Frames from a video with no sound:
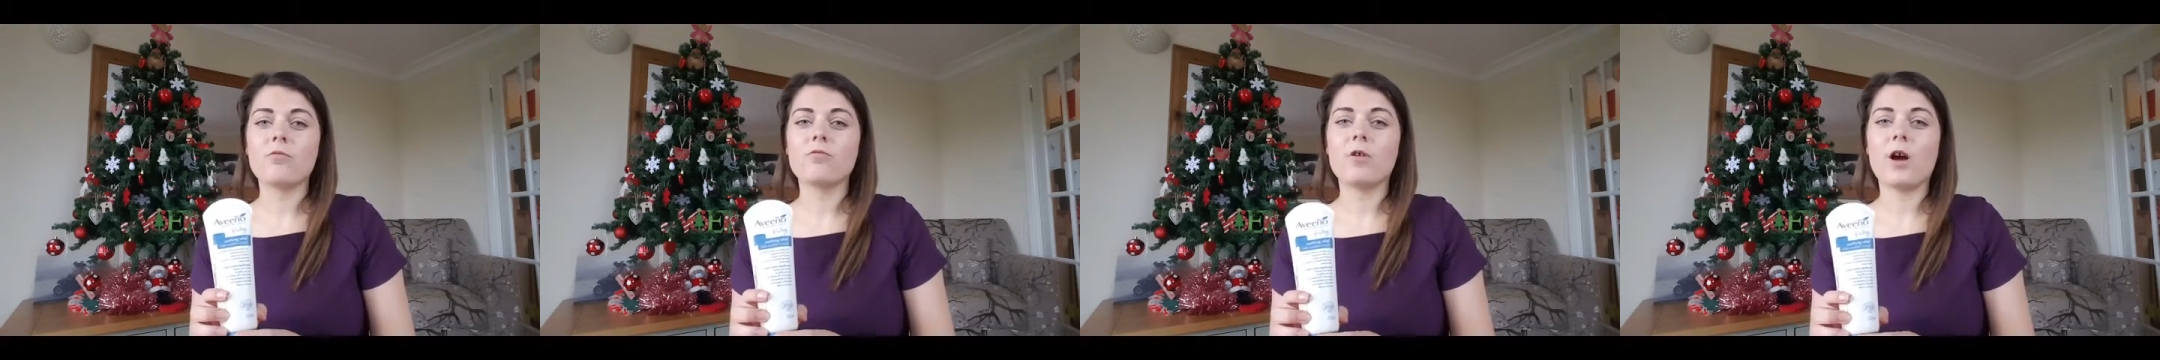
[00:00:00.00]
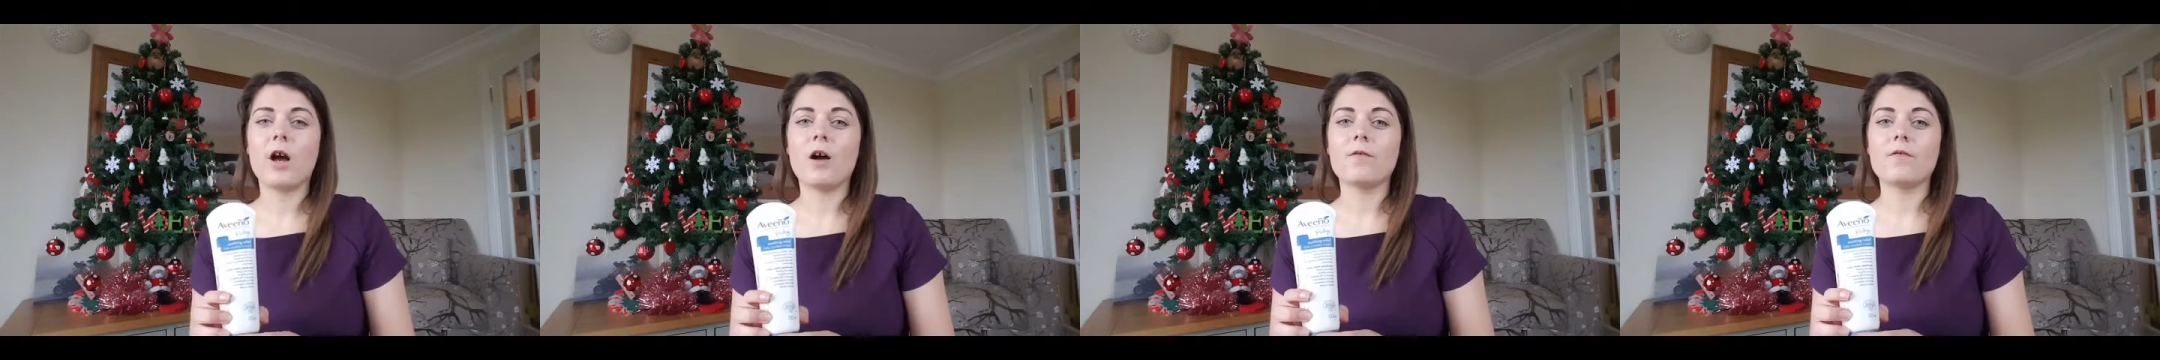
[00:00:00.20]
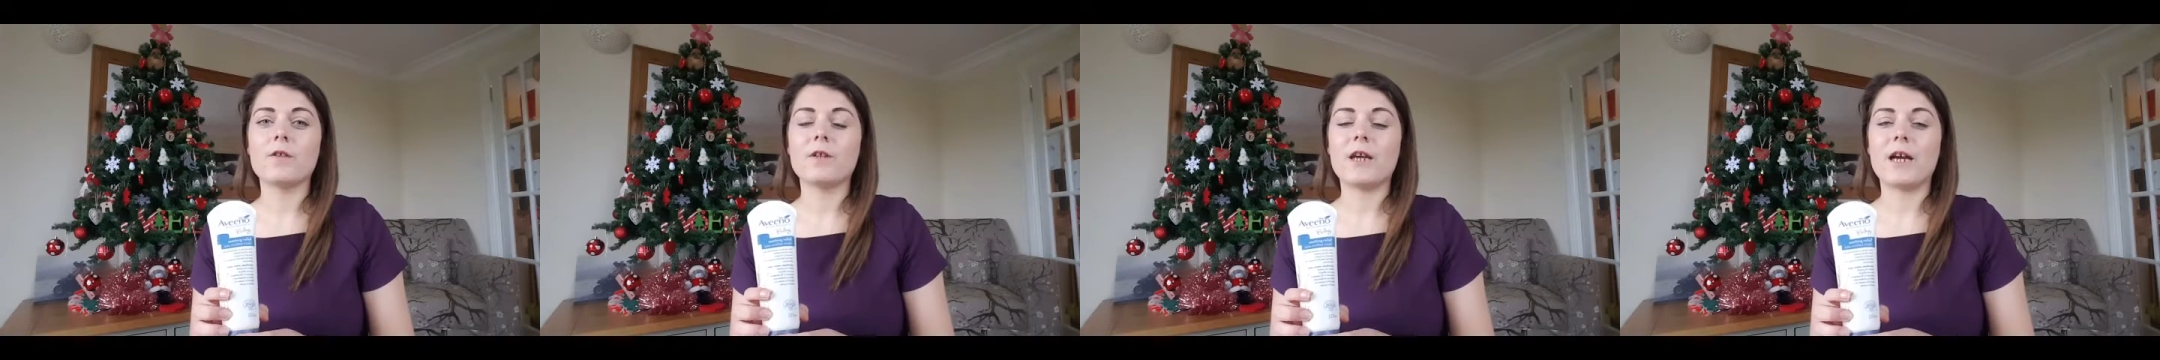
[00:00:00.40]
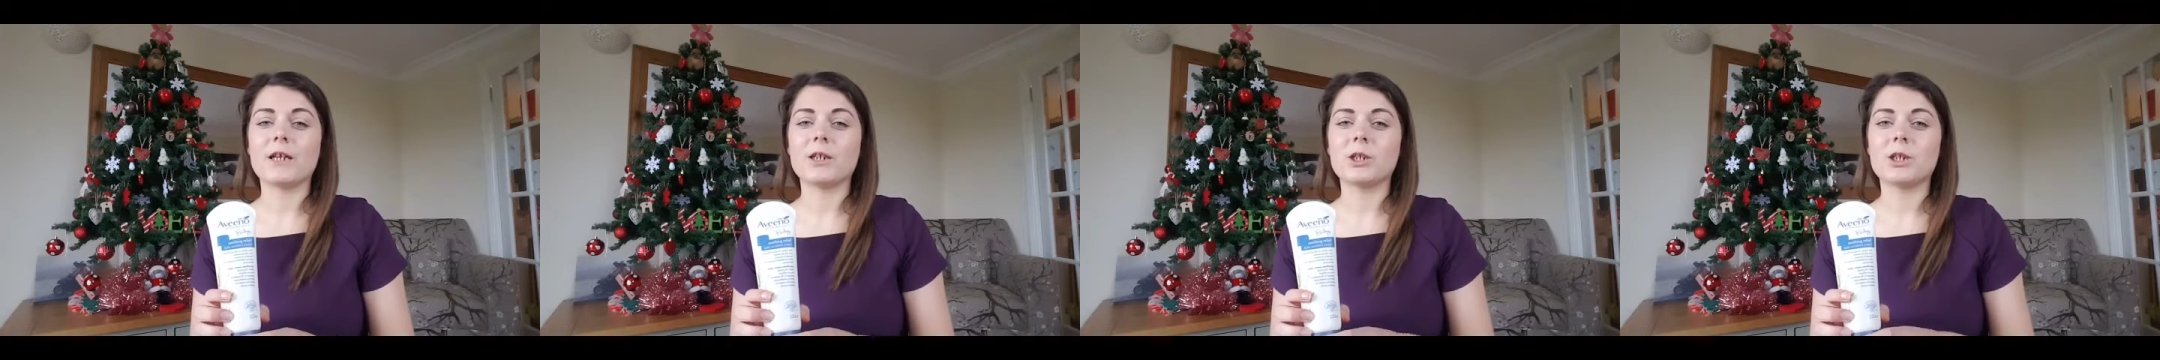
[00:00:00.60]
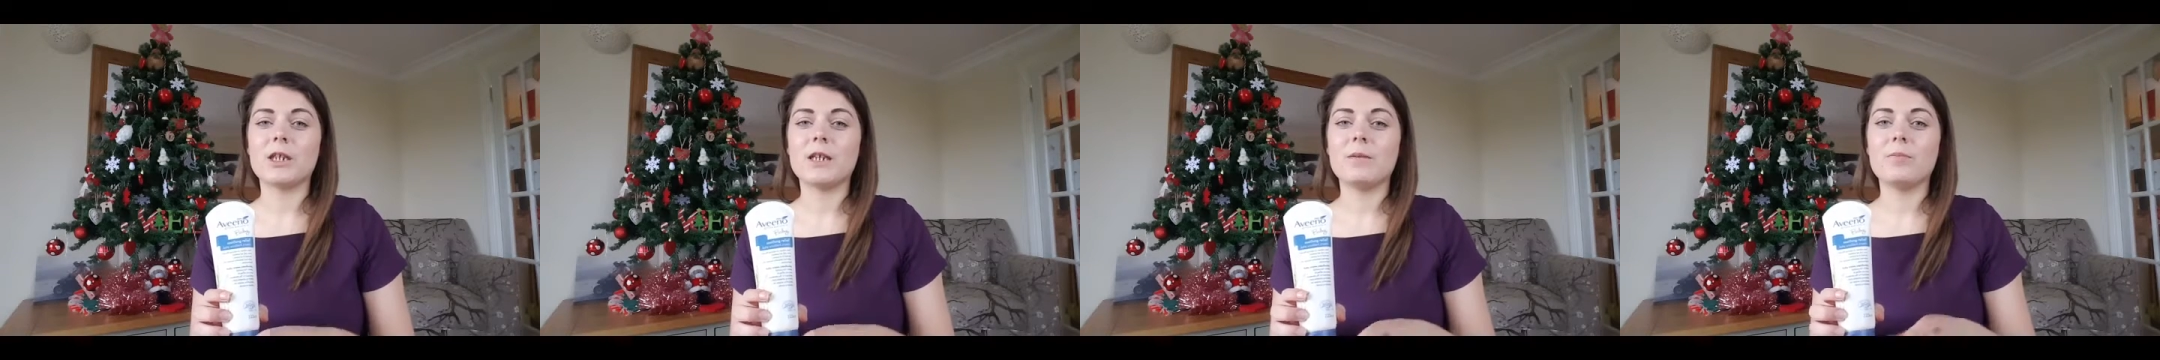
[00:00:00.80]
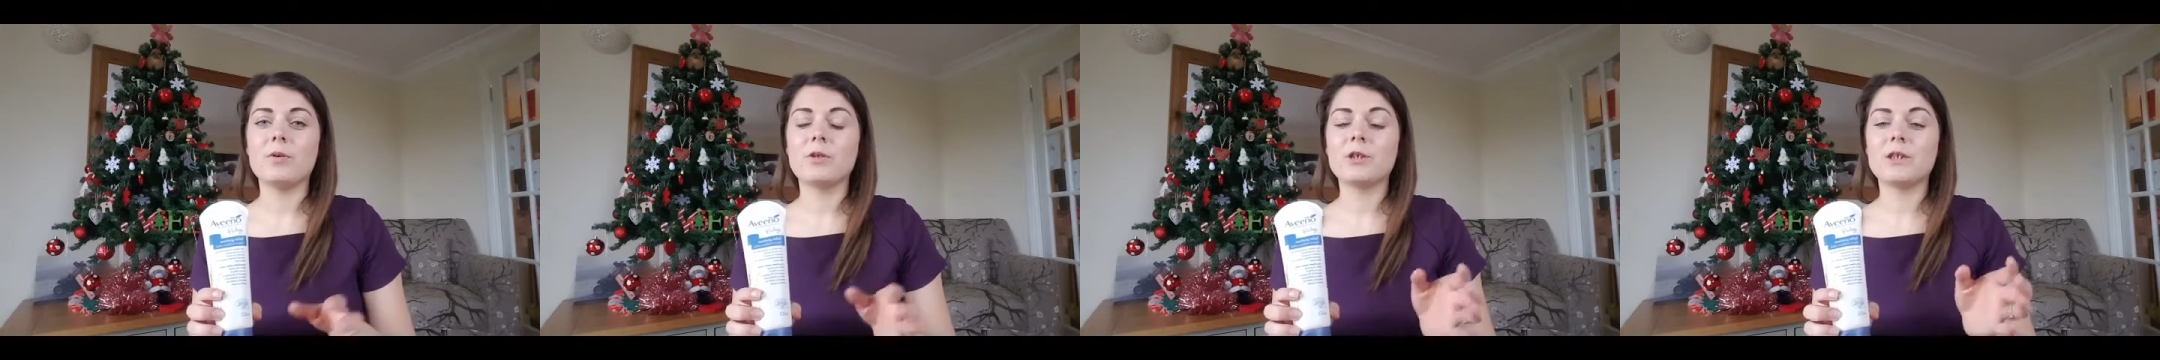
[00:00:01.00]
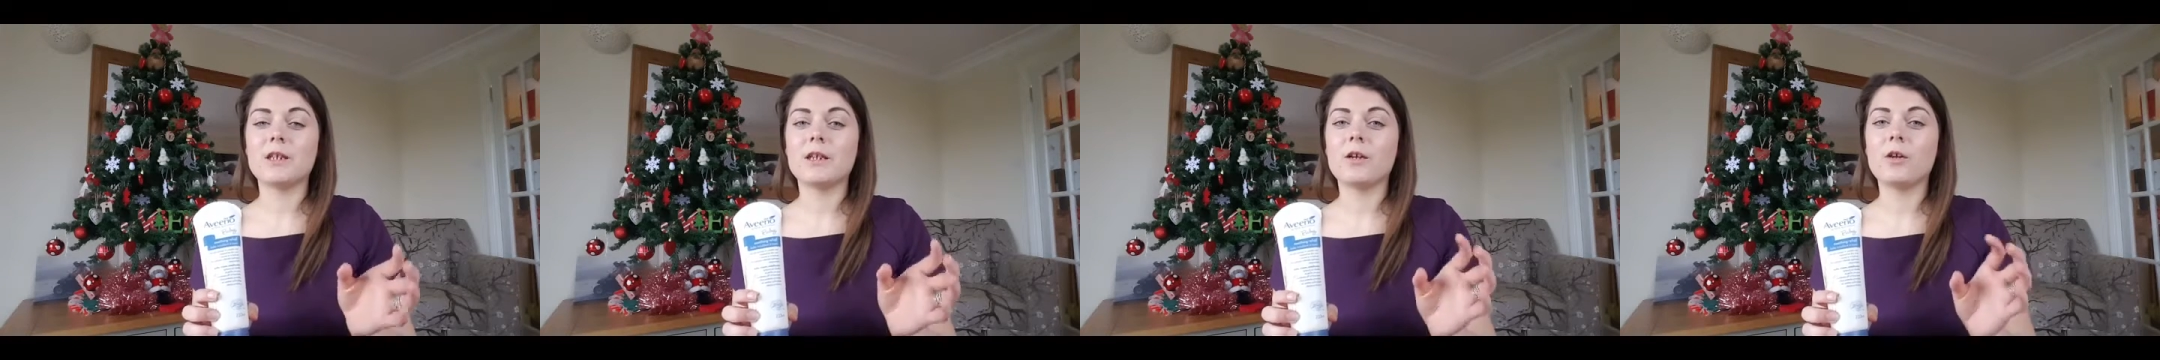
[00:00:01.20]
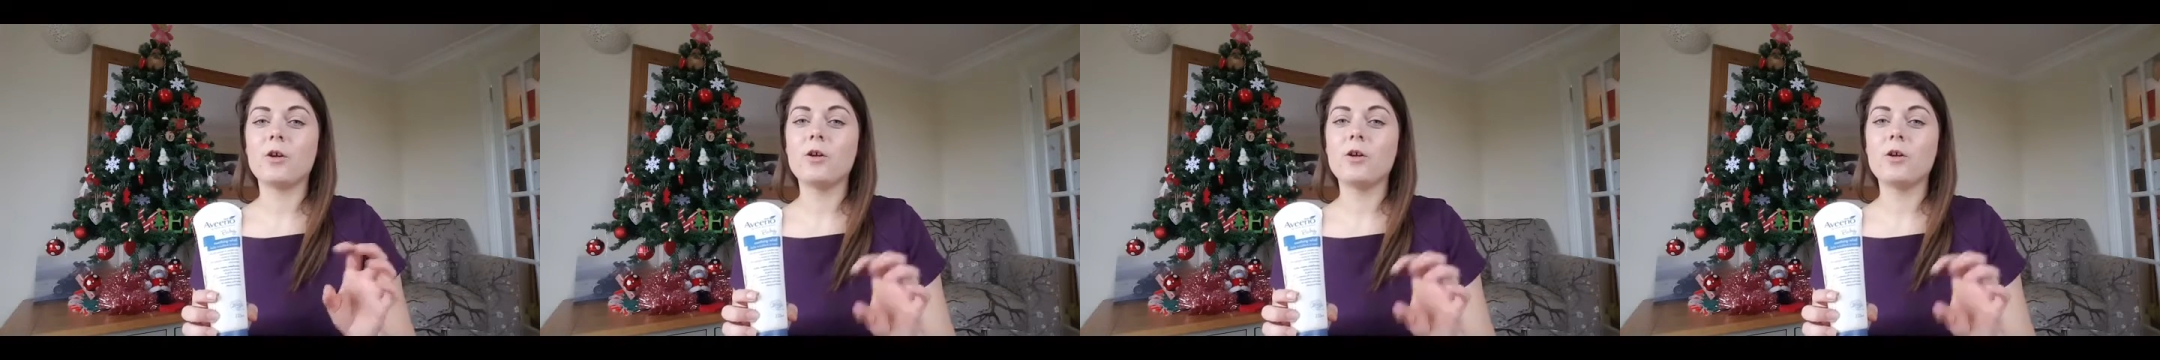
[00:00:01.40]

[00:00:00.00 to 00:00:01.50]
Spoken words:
rather than actually putting